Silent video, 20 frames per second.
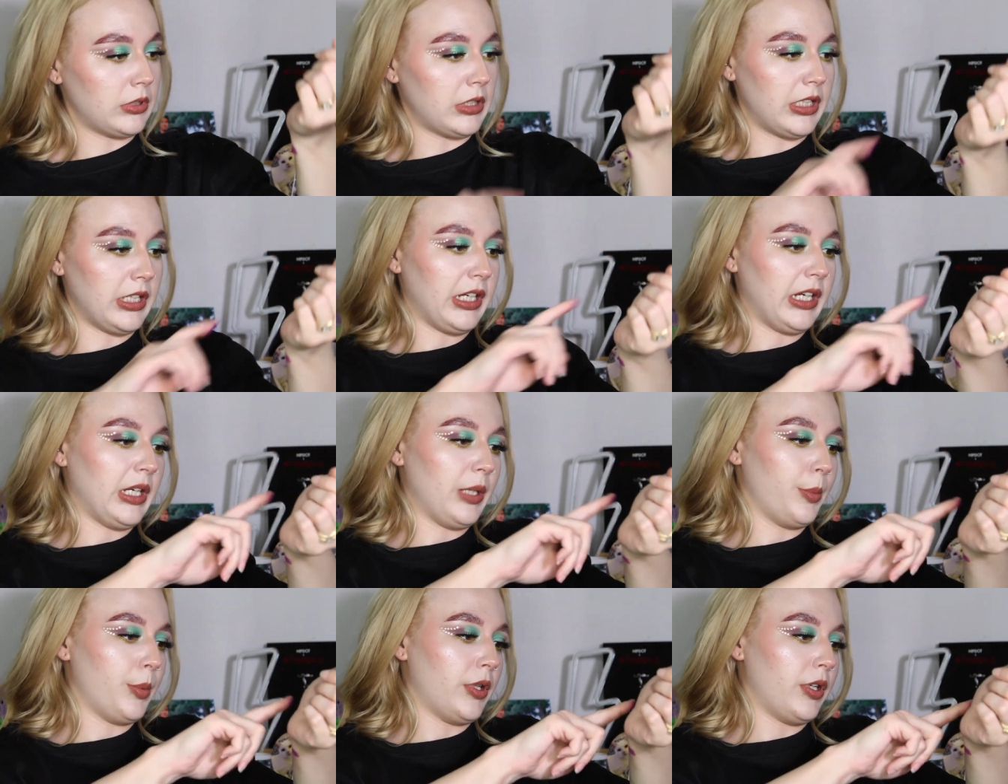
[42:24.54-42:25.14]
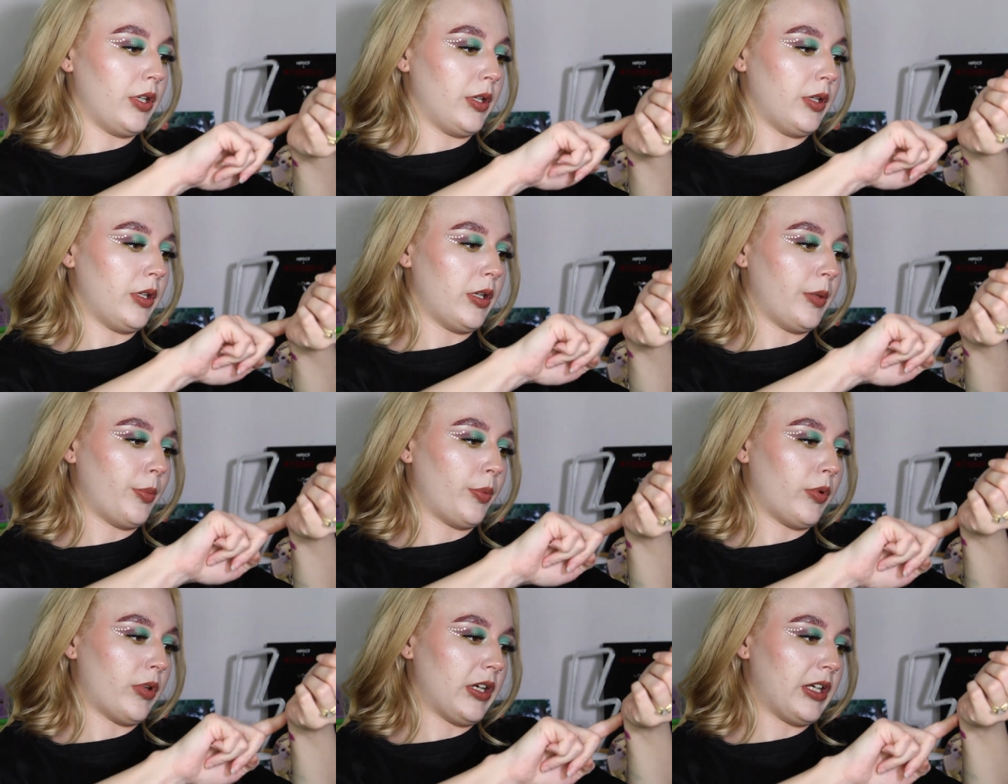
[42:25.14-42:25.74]
I am gonna
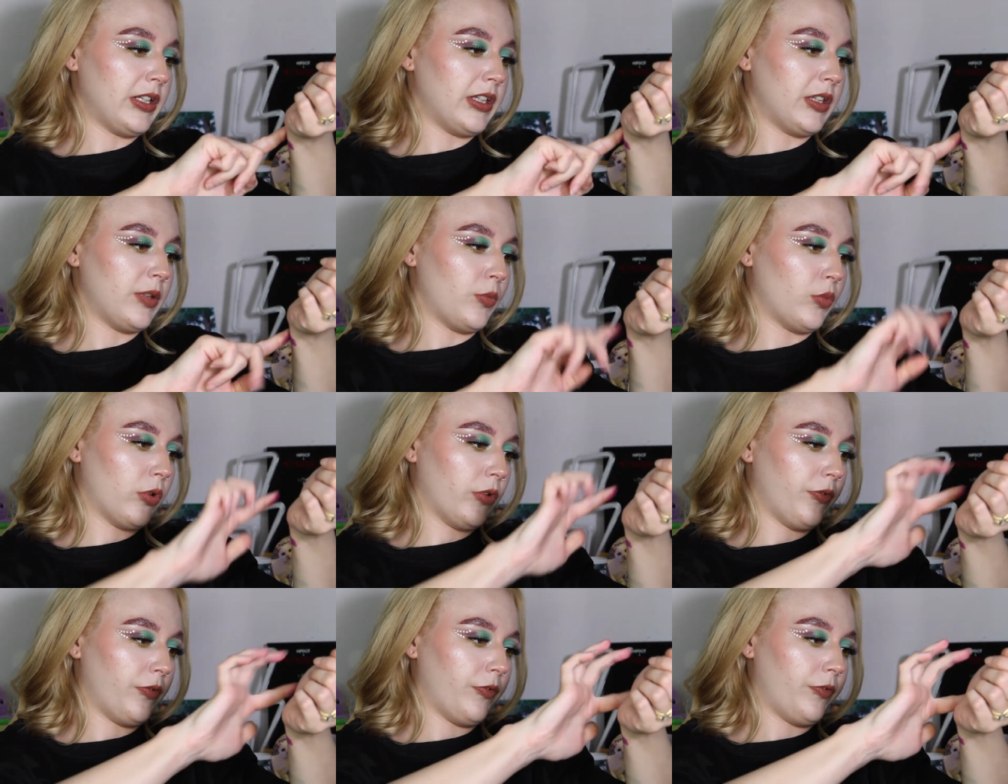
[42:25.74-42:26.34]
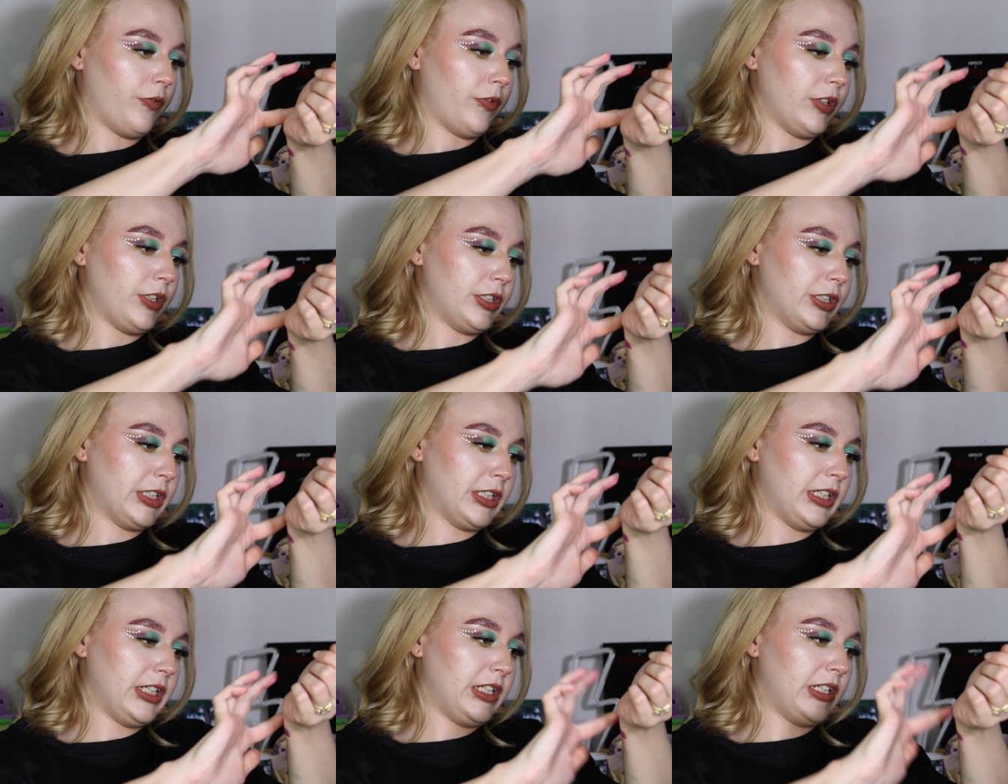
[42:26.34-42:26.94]
apply some more
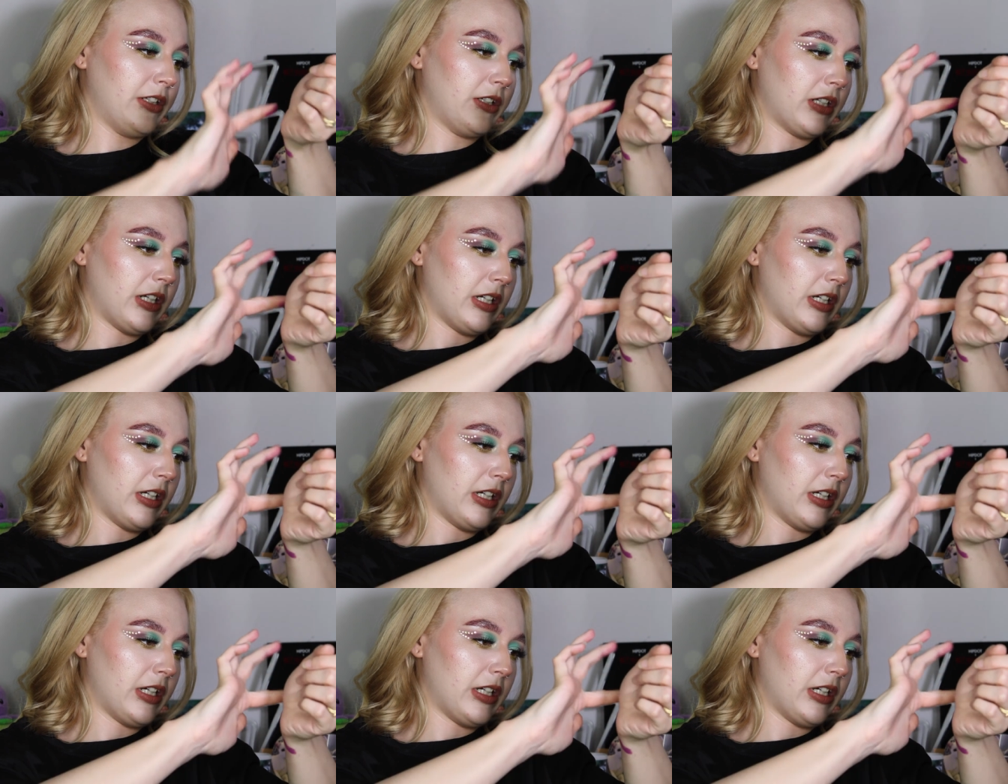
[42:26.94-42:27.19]
Frisky to